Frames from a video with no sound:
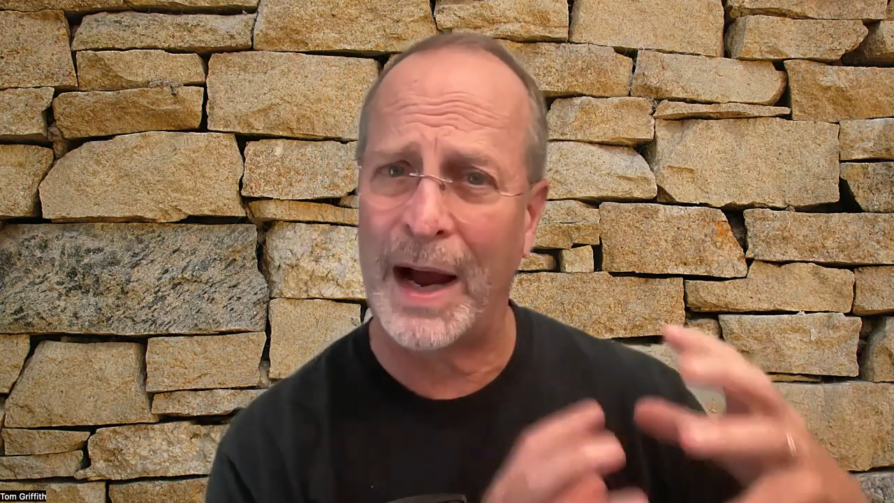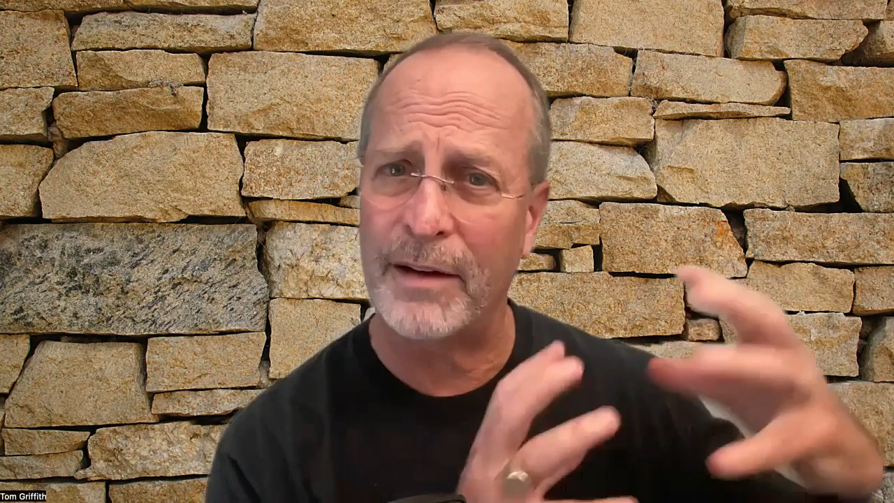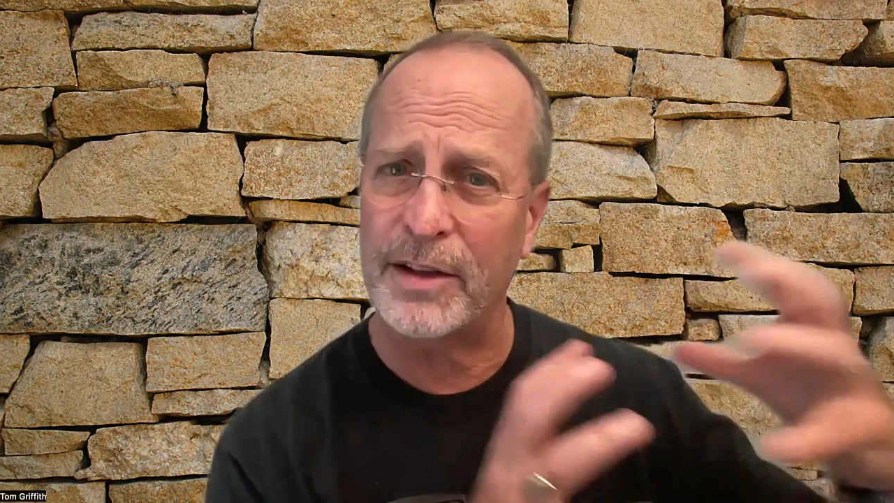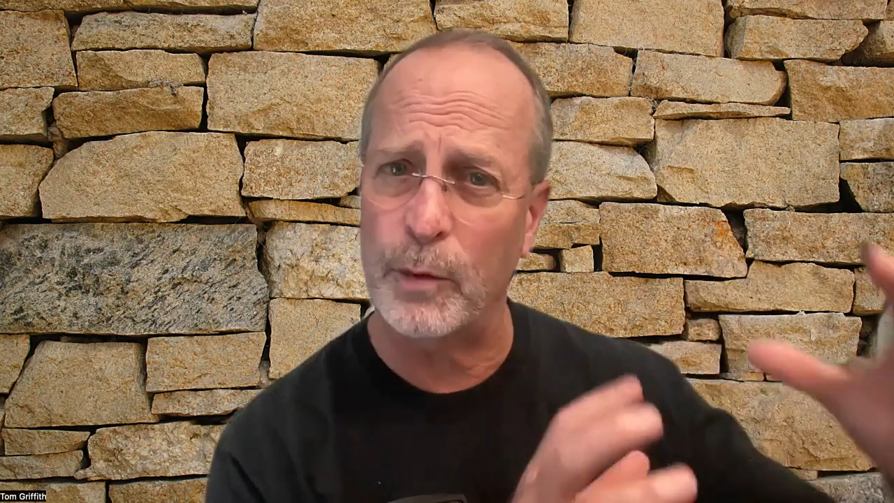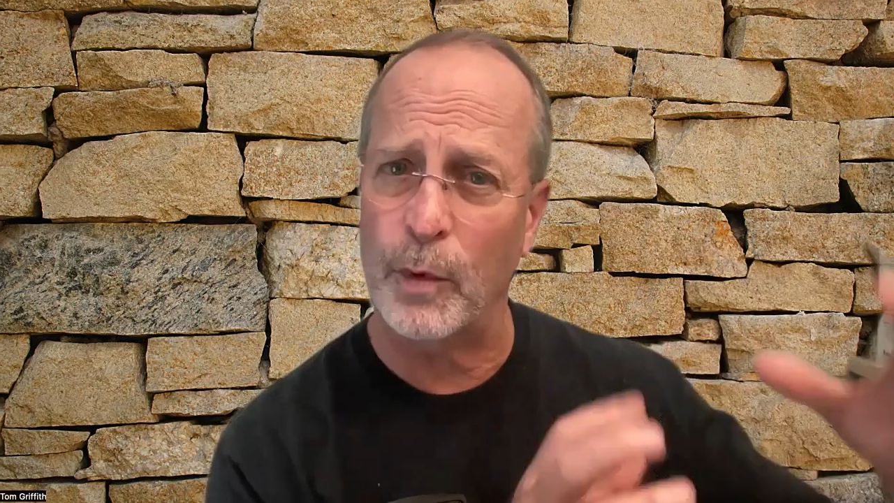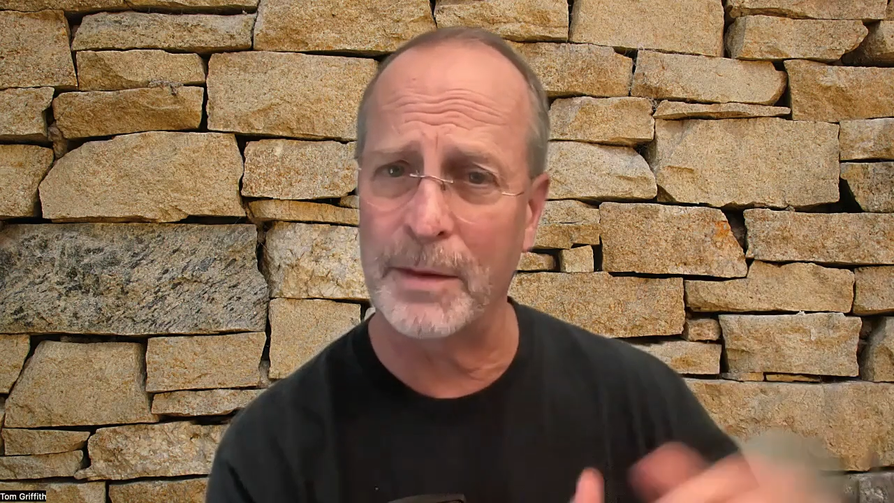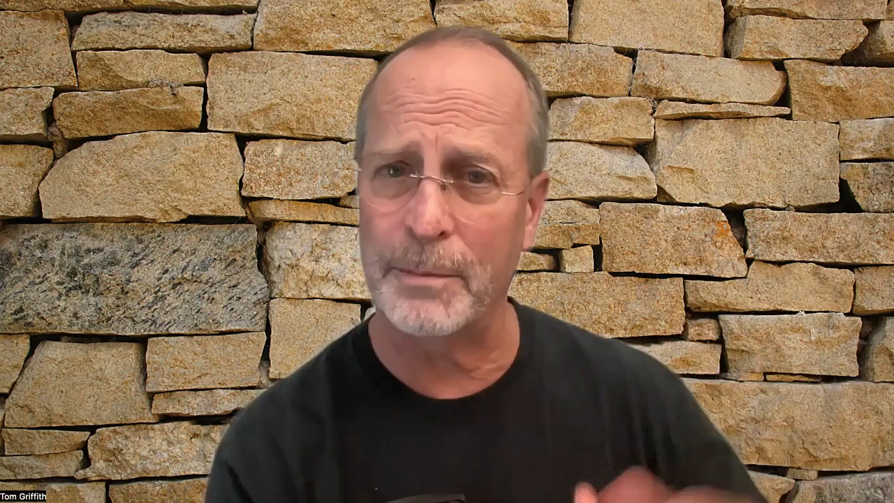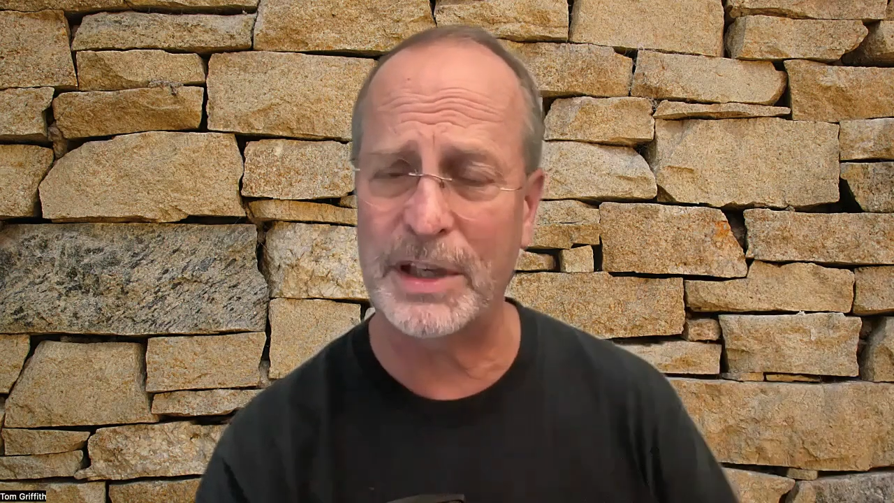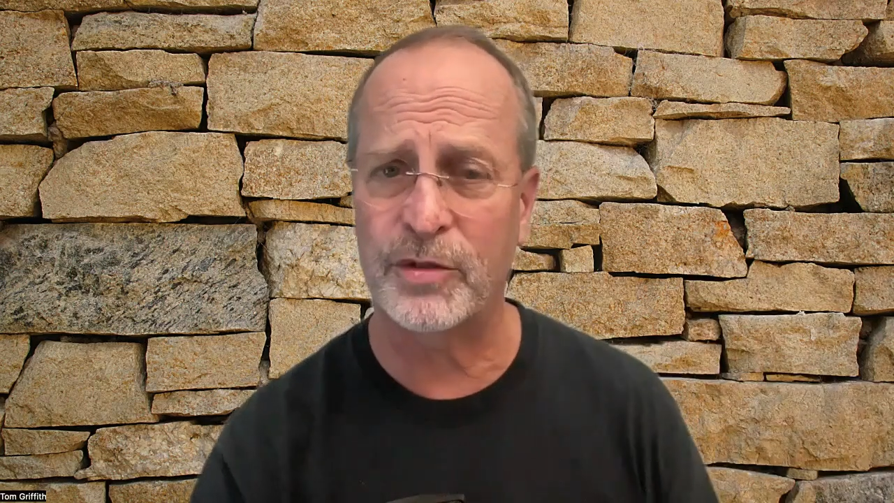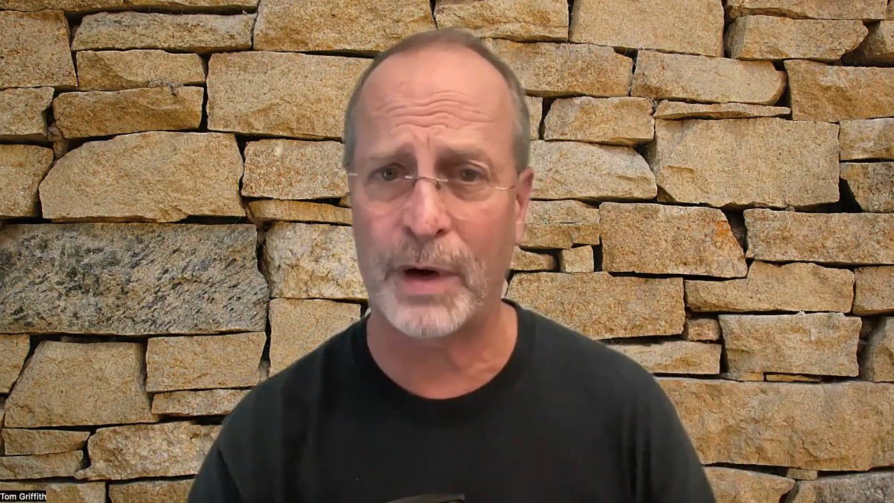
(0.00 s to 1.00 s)
How do you want to
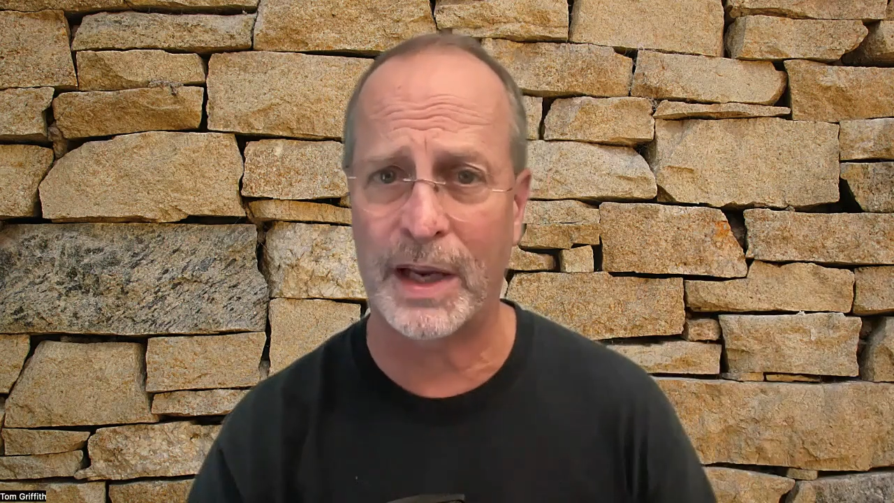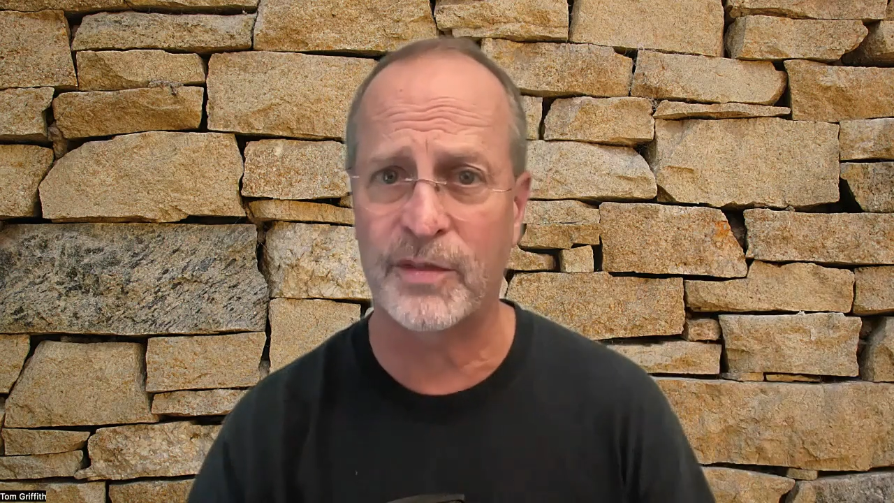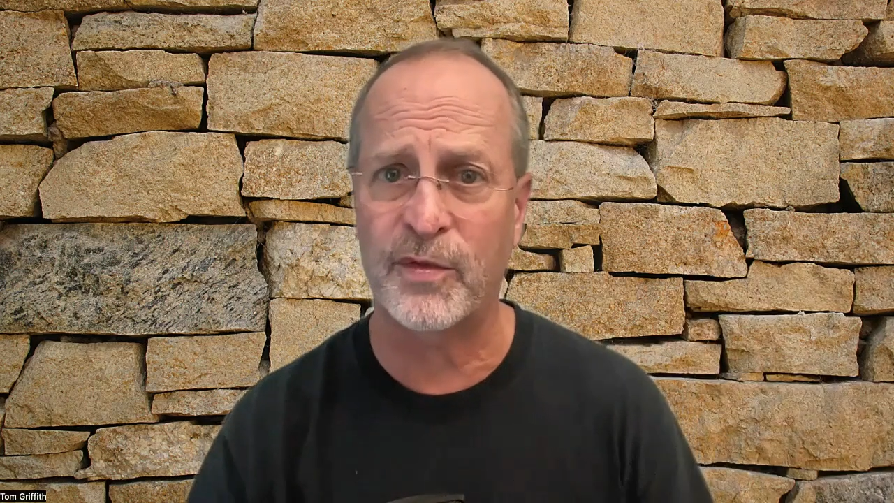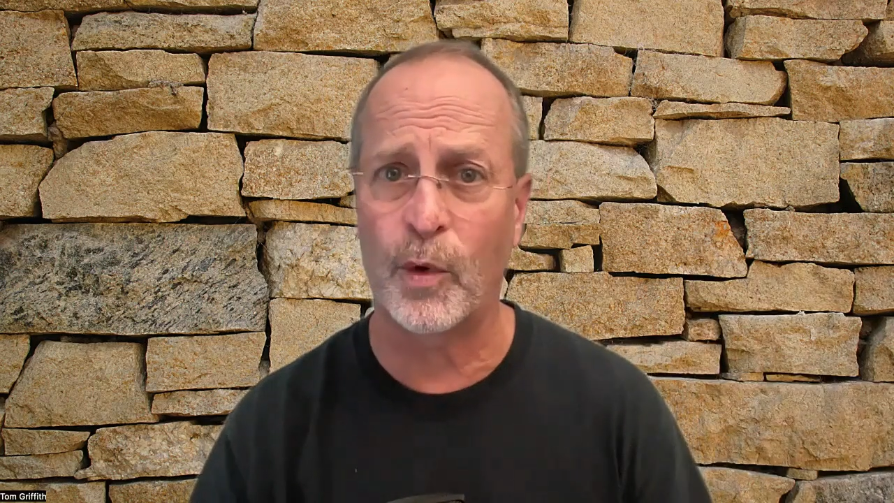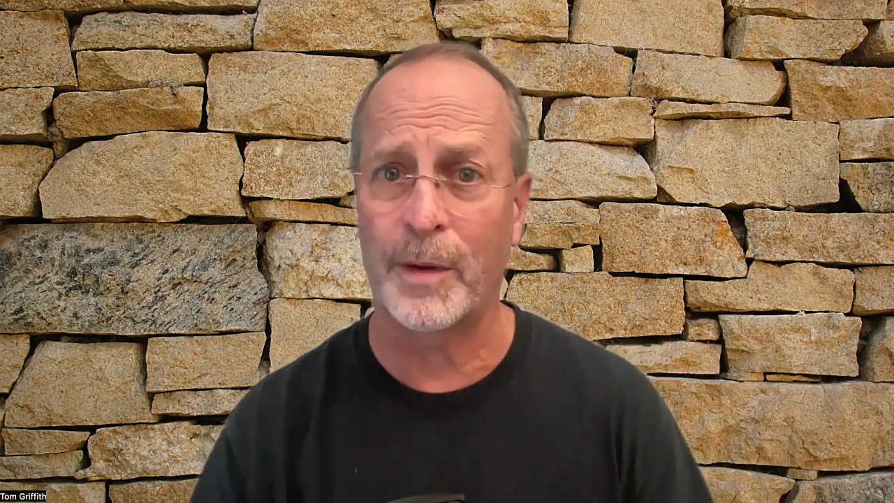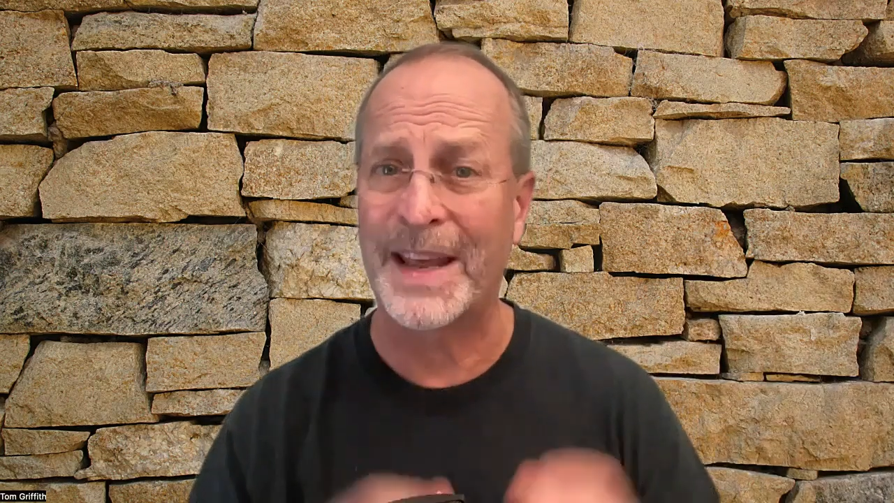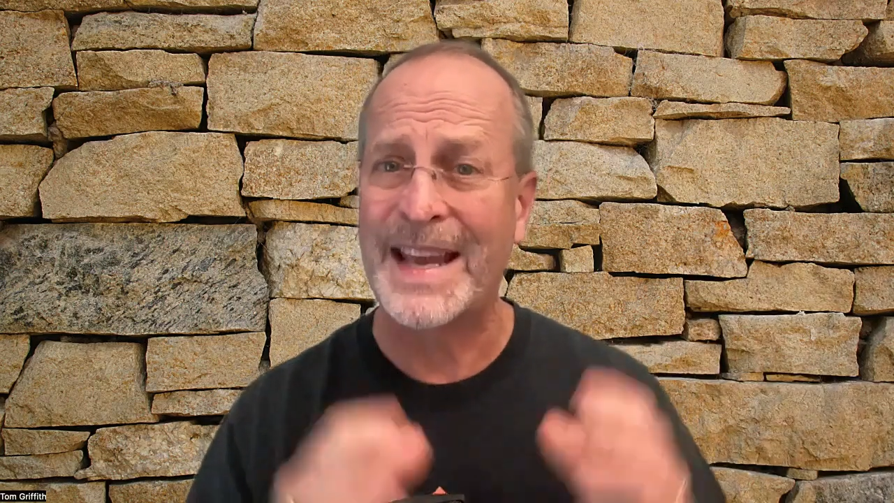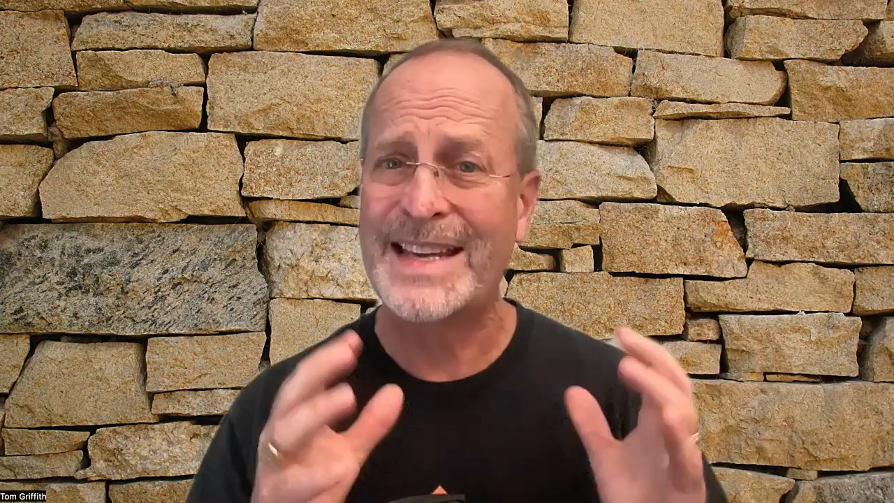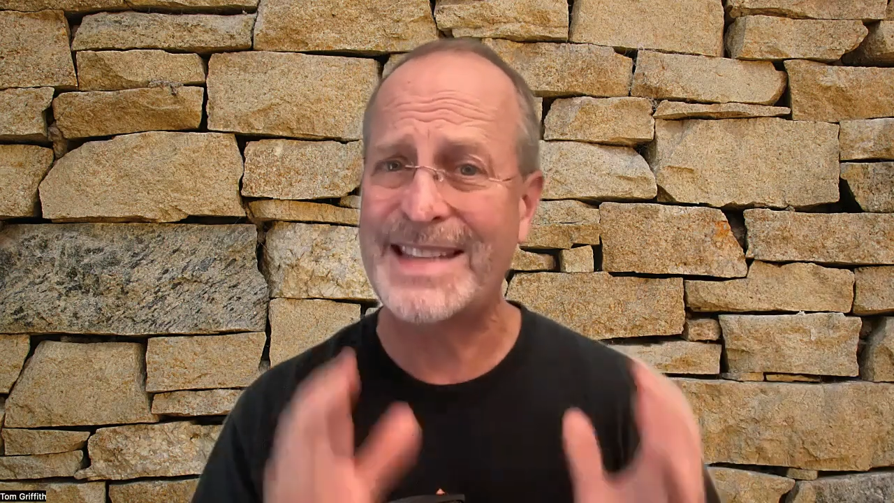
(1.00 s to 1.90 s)
be transformed?